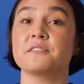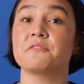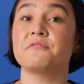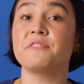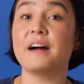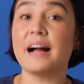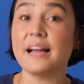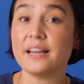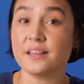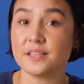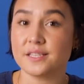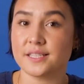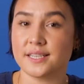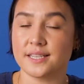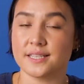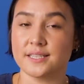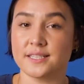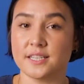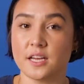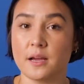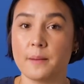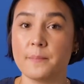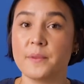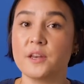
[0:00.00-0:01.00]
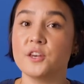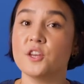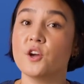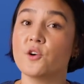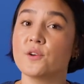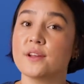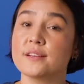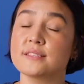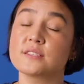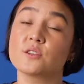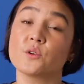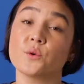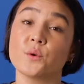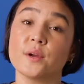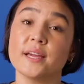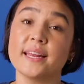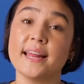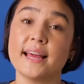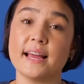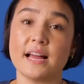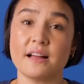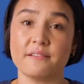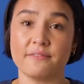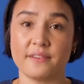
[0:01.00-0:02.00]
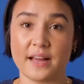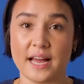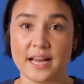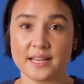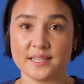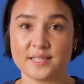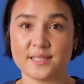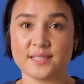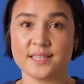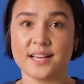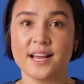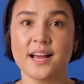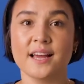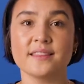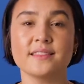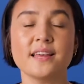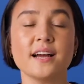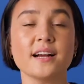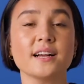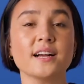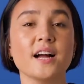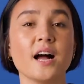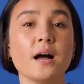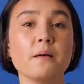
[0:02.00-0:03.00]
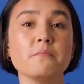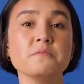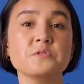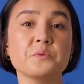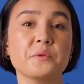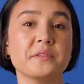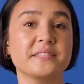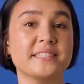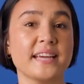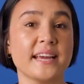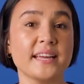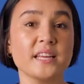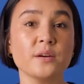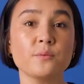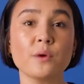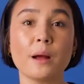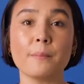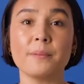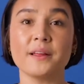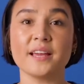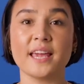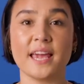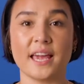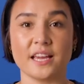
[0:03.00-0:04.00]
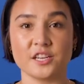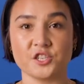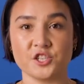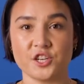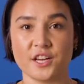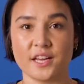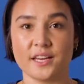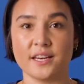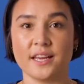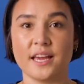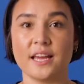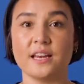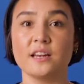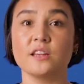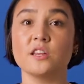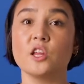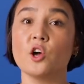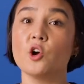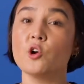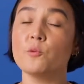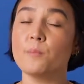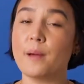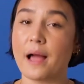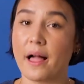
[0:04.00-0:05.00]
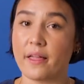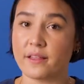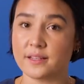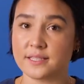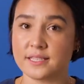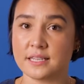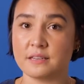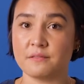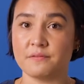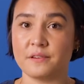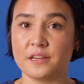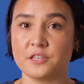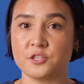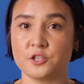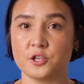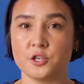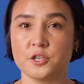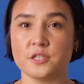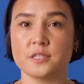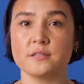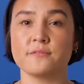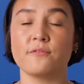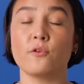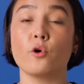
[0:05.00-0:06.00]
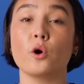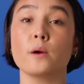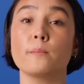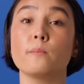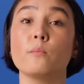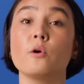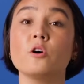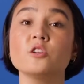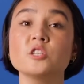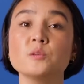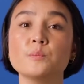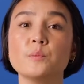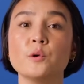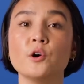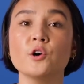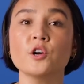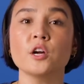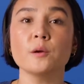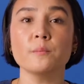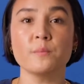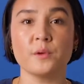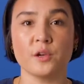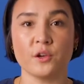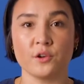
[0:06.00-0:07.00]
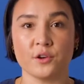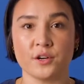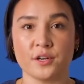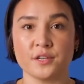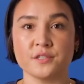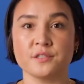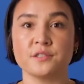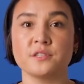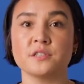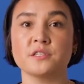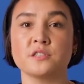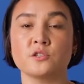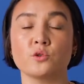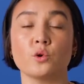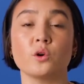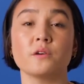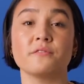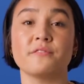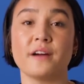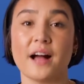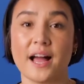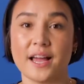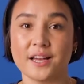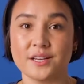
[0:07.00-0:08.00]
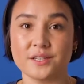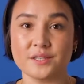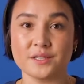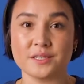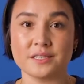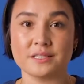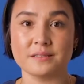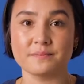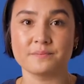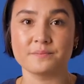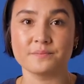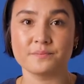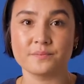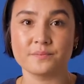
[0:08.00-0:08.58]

a file system known as GridFS that comes with data replication and load balancing features for multiple computers to store files.